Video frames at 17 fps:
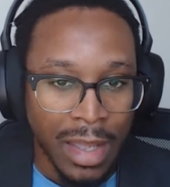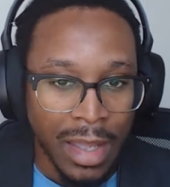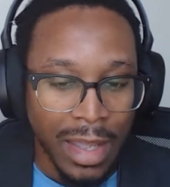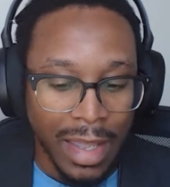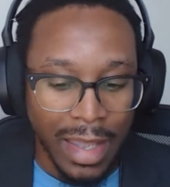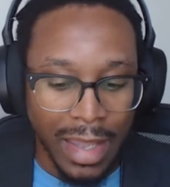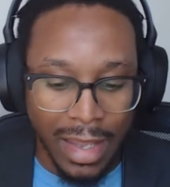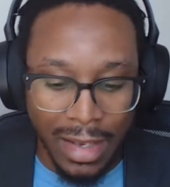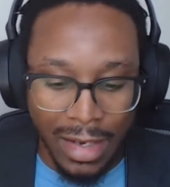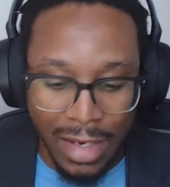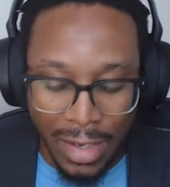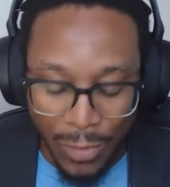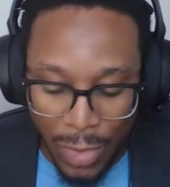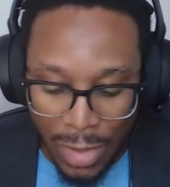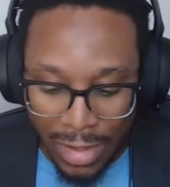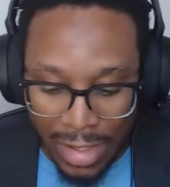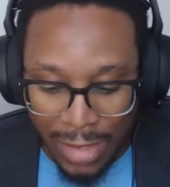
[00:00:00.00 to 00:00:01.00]
And if
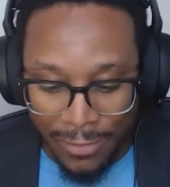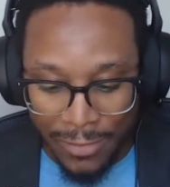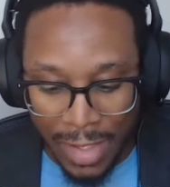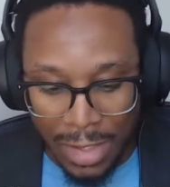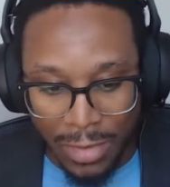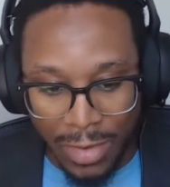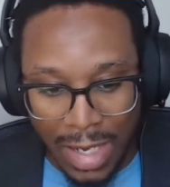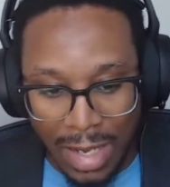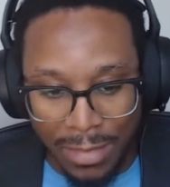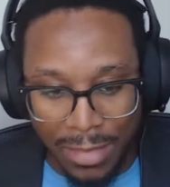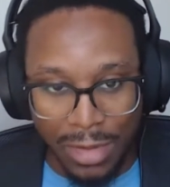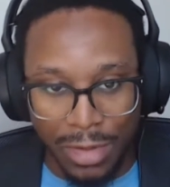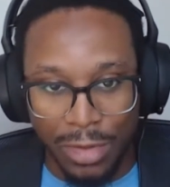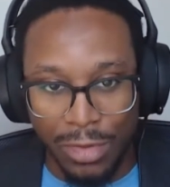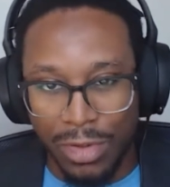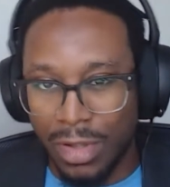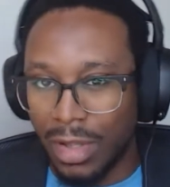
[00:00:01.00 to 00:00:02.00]
we look at video games,
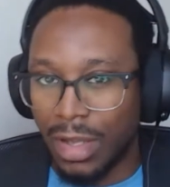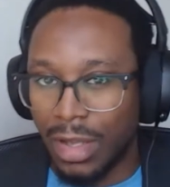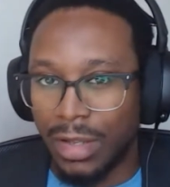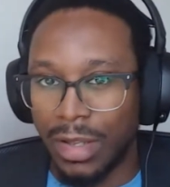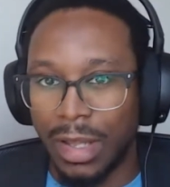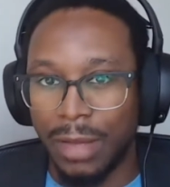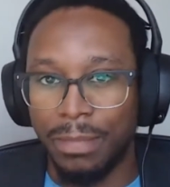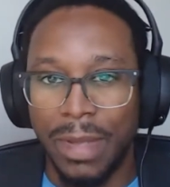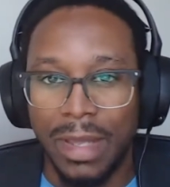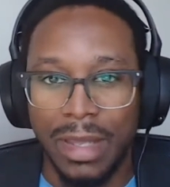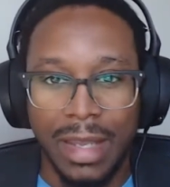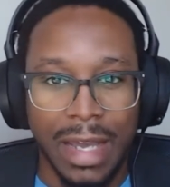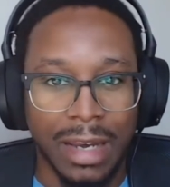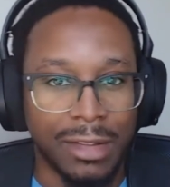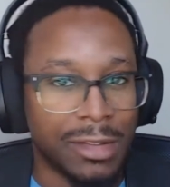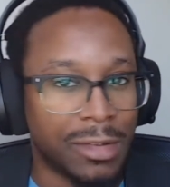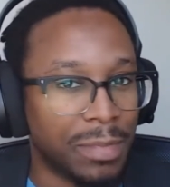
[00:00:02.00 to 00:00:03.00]
there's a big
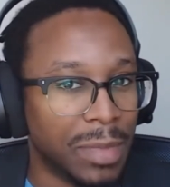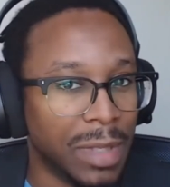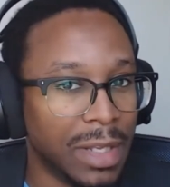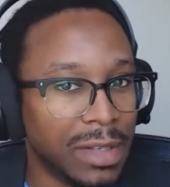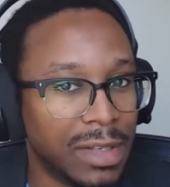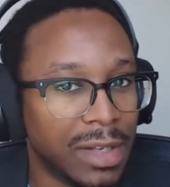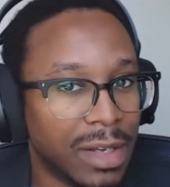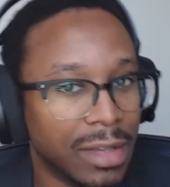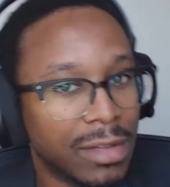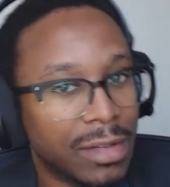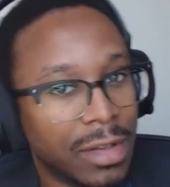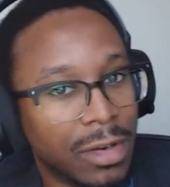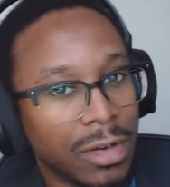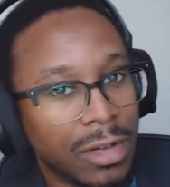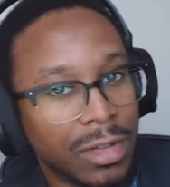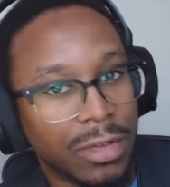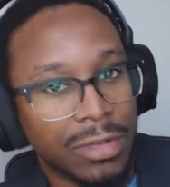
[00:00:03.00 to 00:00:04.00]
kind of split to
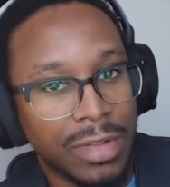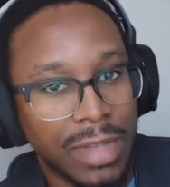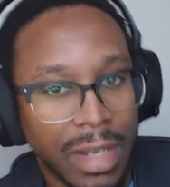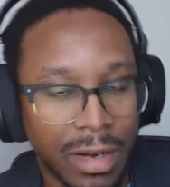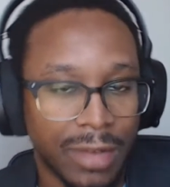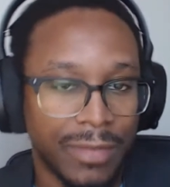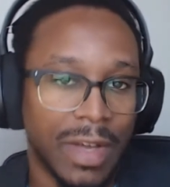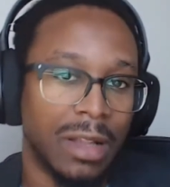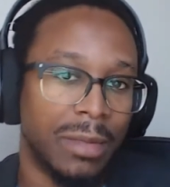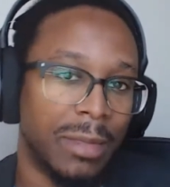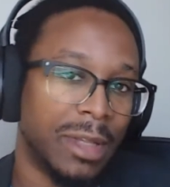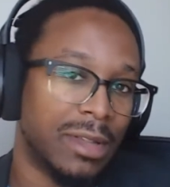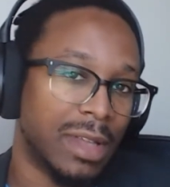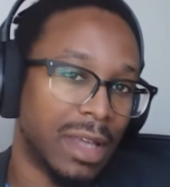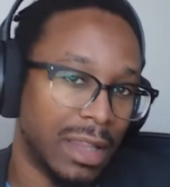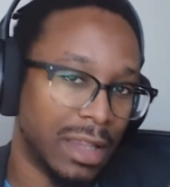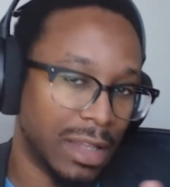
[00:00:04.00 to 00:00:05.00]
consider. There's narrative
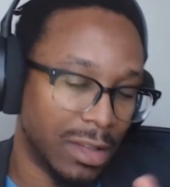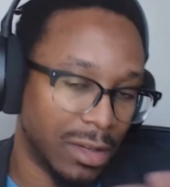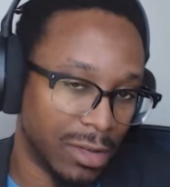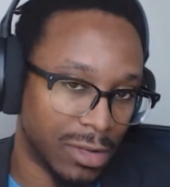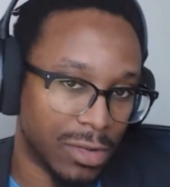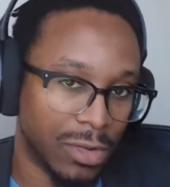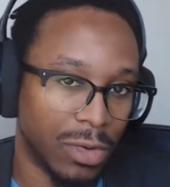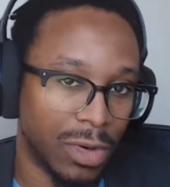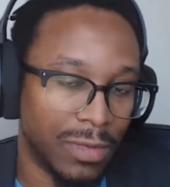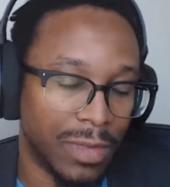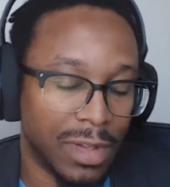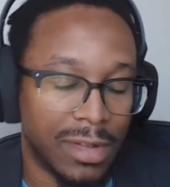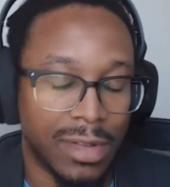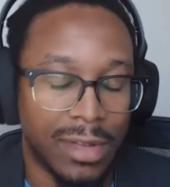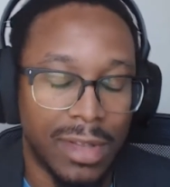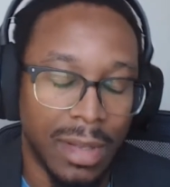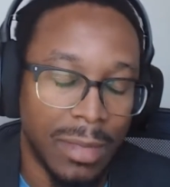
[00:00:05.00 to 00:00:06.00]
elements, and then there's sort of the
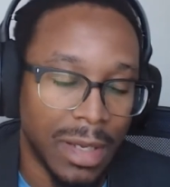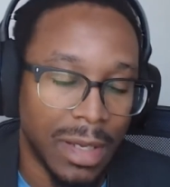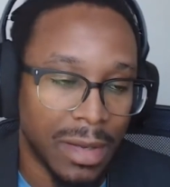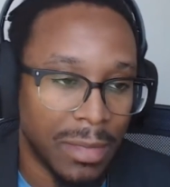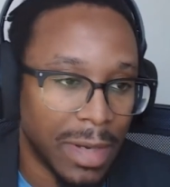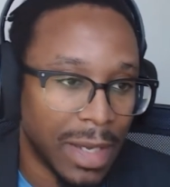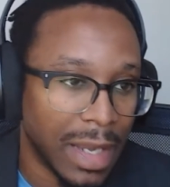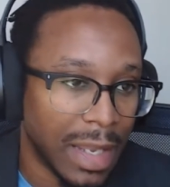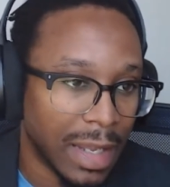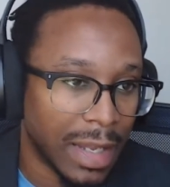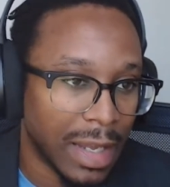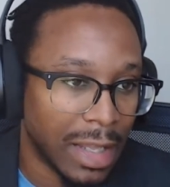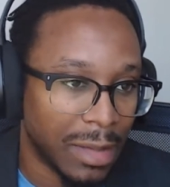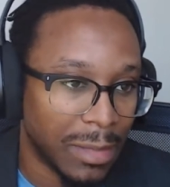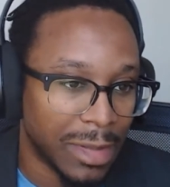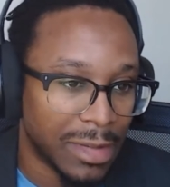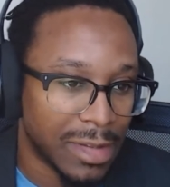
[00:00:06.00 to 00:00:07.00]
systemic mechanic
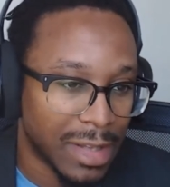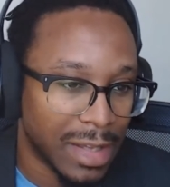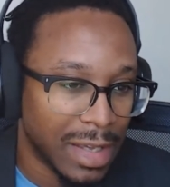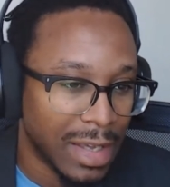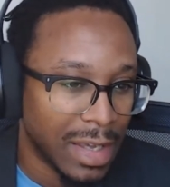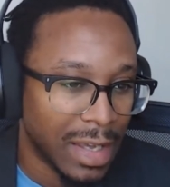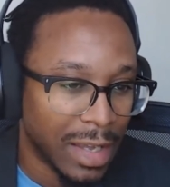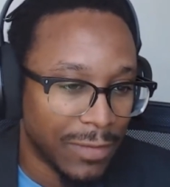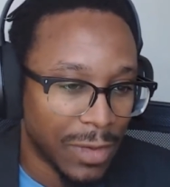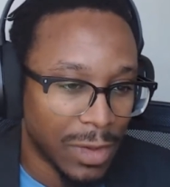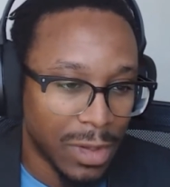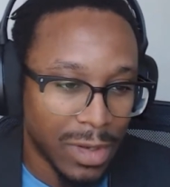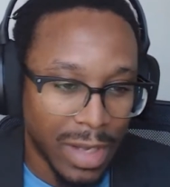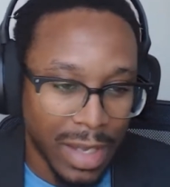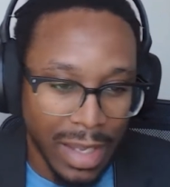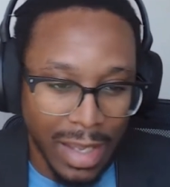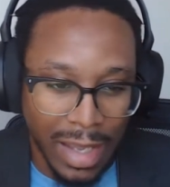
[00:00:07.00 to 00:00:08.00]
elements. If you
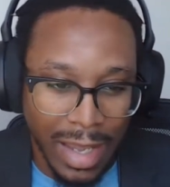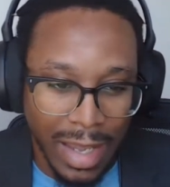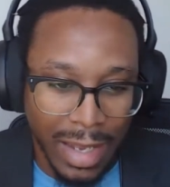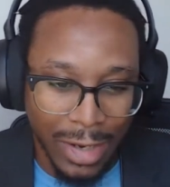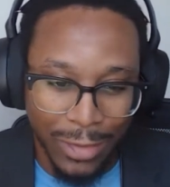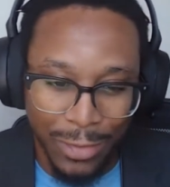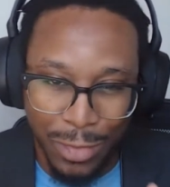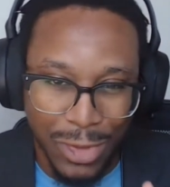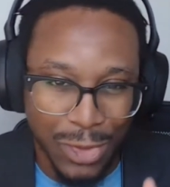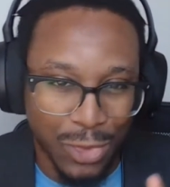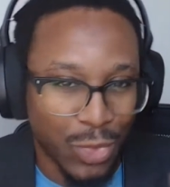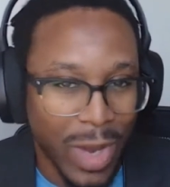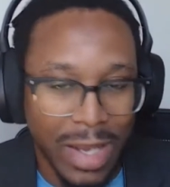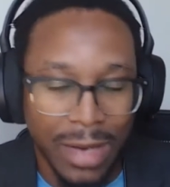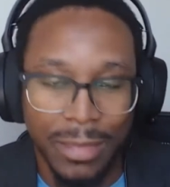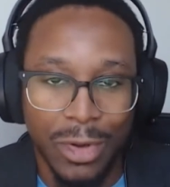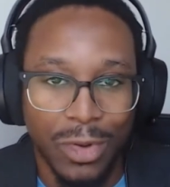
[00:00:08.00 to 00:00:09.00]
look at a
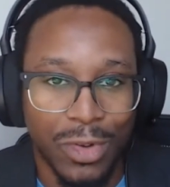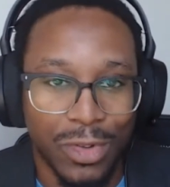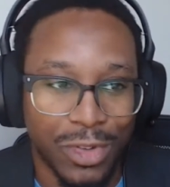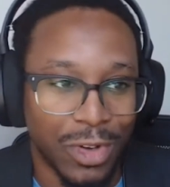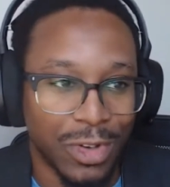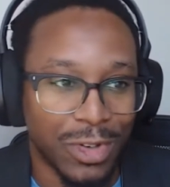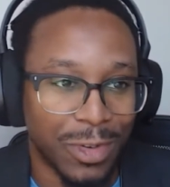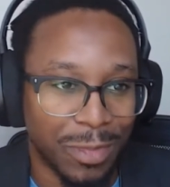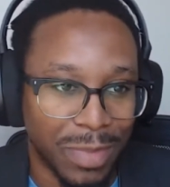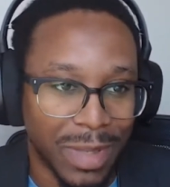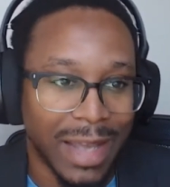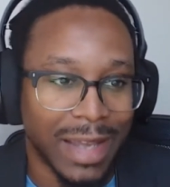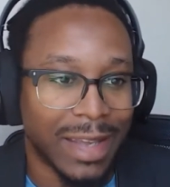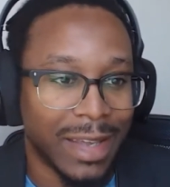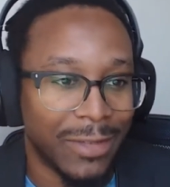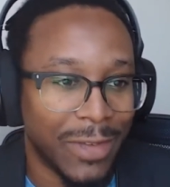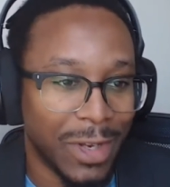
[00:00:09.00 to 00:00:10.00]
random Google search of
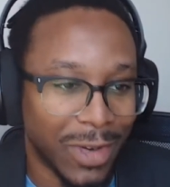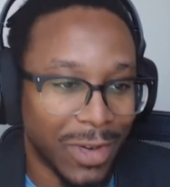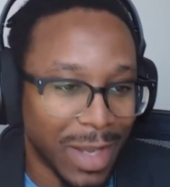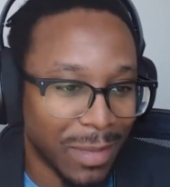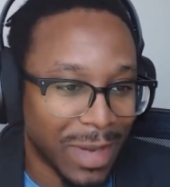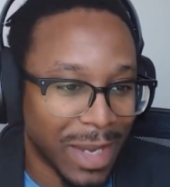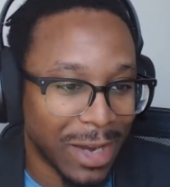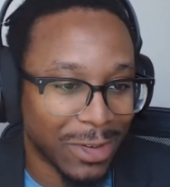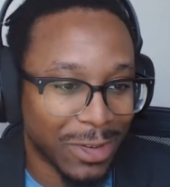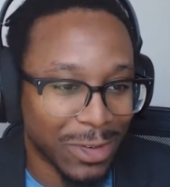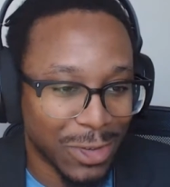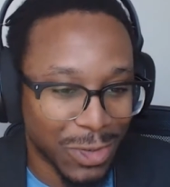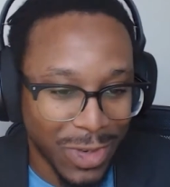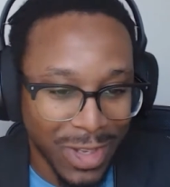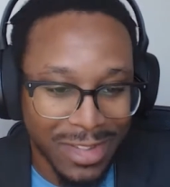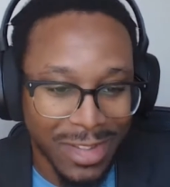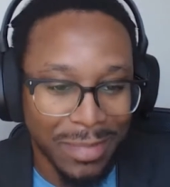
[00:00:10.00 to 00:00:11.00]
black video game characters,
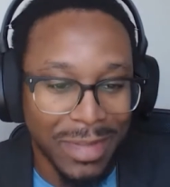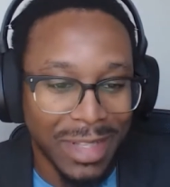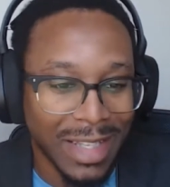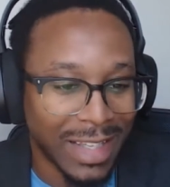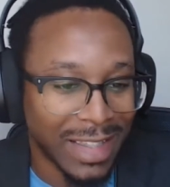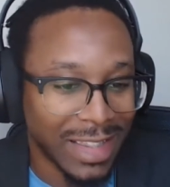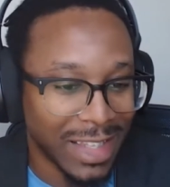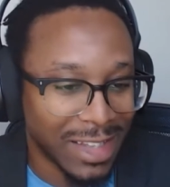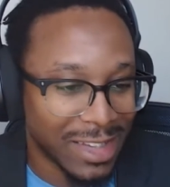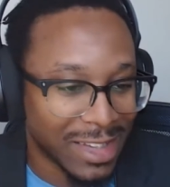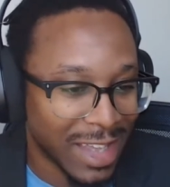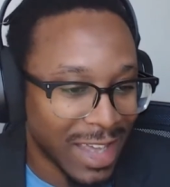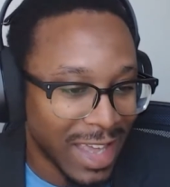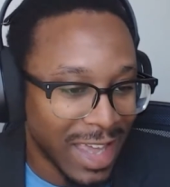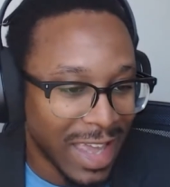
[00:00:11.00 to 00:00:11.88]
you'll get something like this.